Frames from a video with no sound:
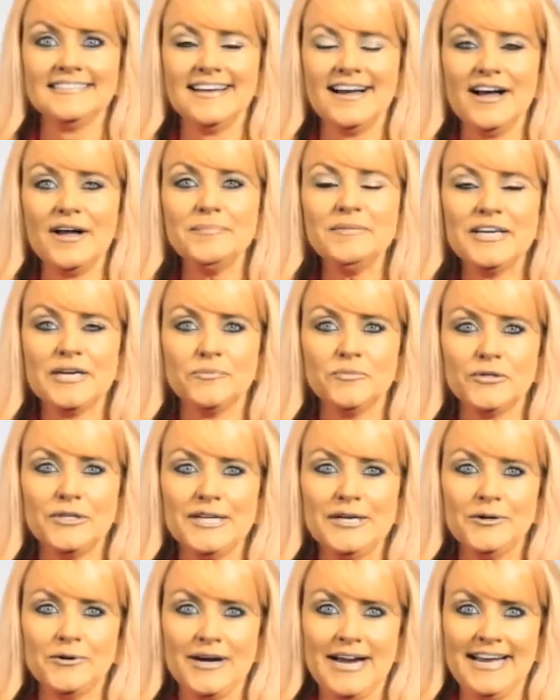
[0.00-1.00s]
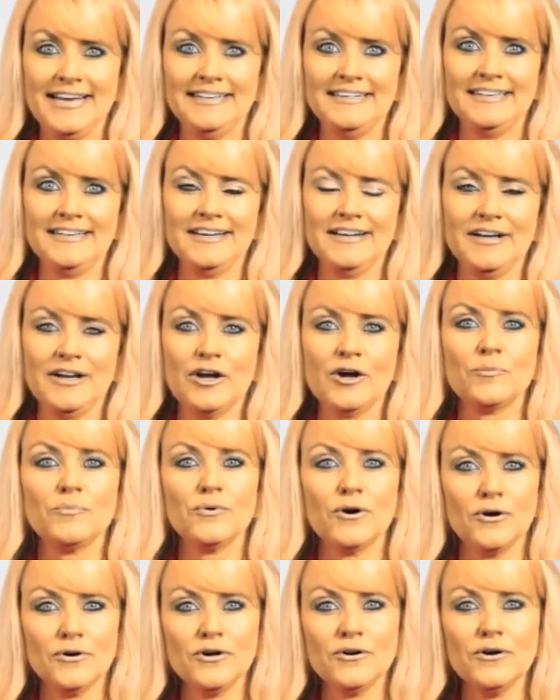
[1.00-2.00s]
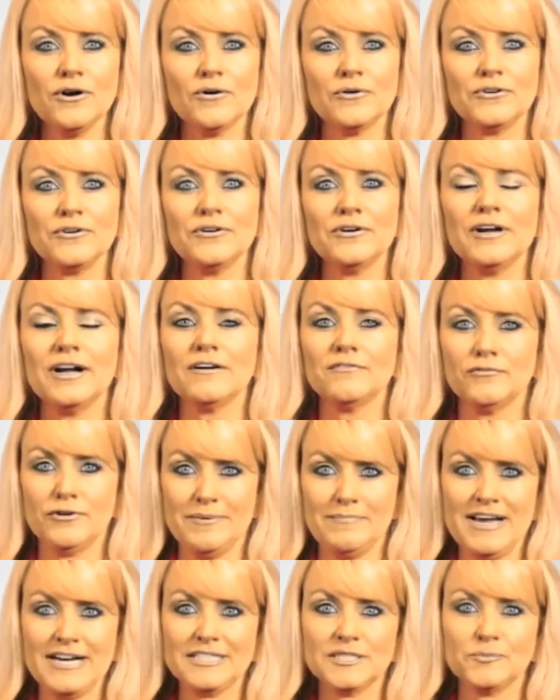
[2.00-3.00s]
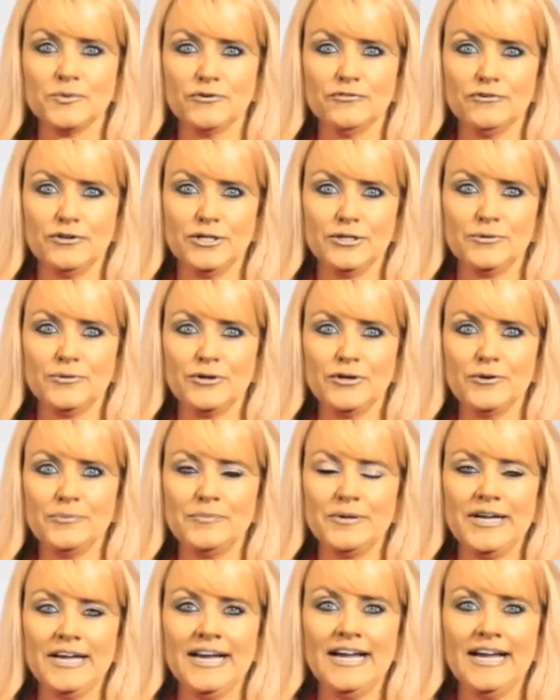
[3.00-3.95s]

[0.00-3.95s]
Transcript: I'm Kymberly Crane, broker owner of REMAX Preferred Group,